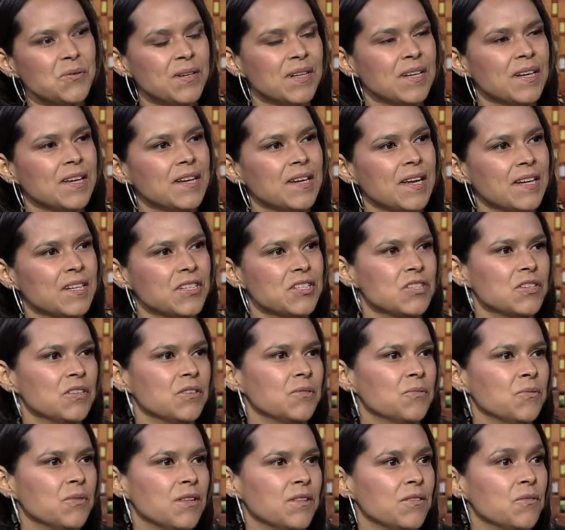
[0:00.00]
a
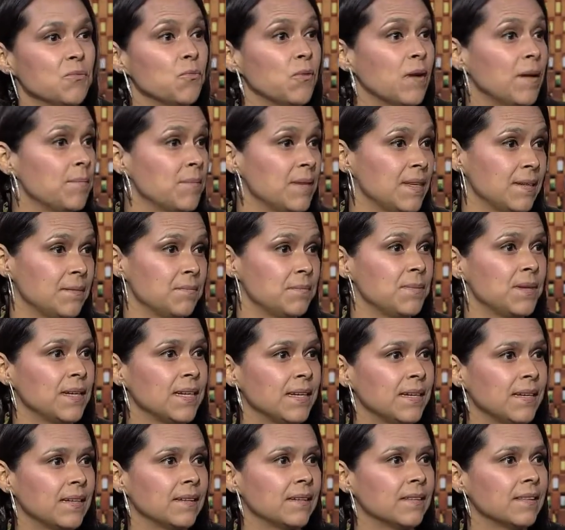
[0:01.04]
connection with women
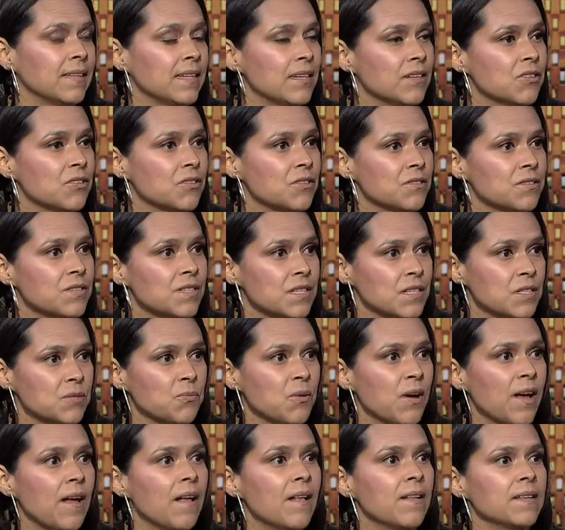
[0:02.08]
being leaders as
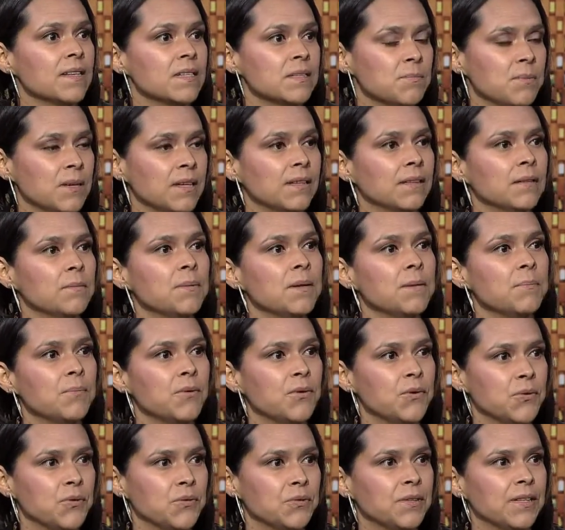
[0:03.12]
well as being the people
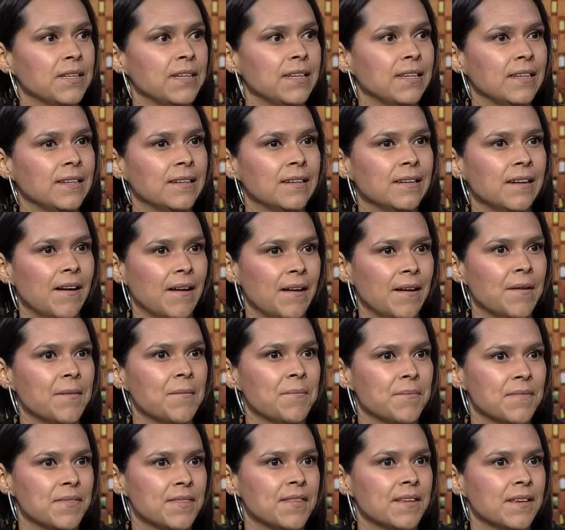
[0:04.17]
who lead
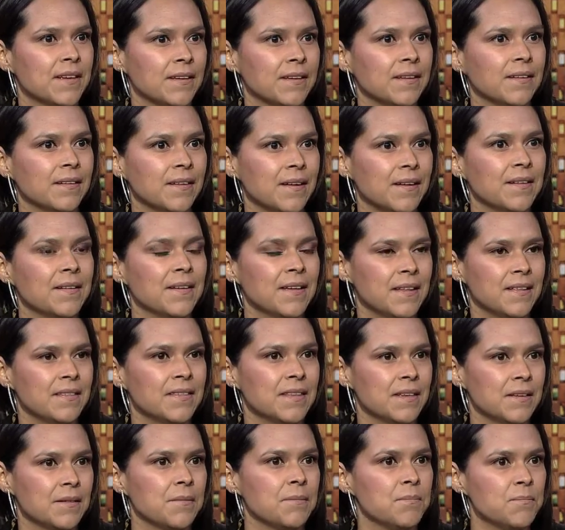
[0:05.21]

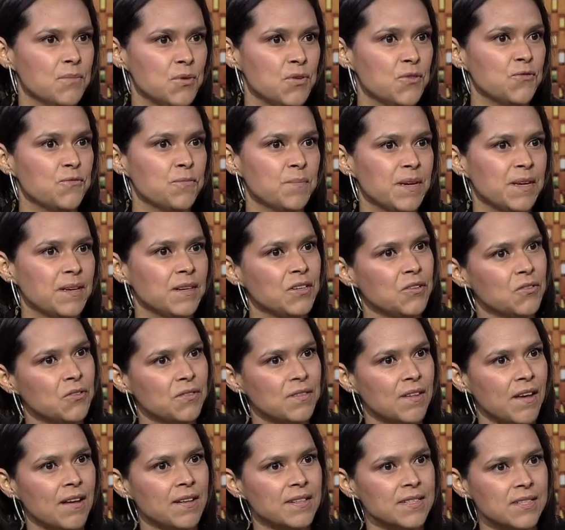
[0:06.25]
the movement. Your
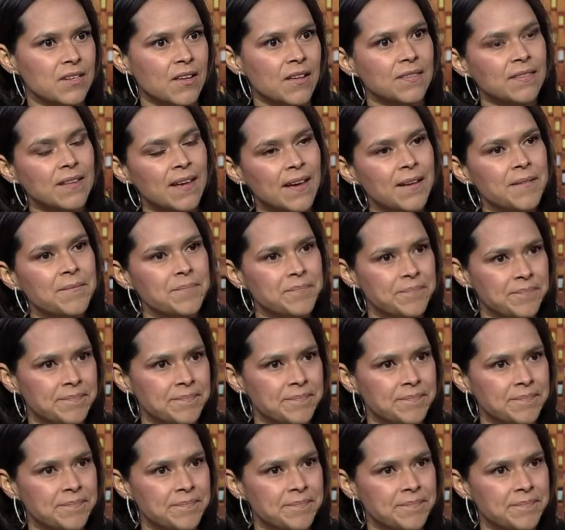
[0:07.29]
thoughts on that?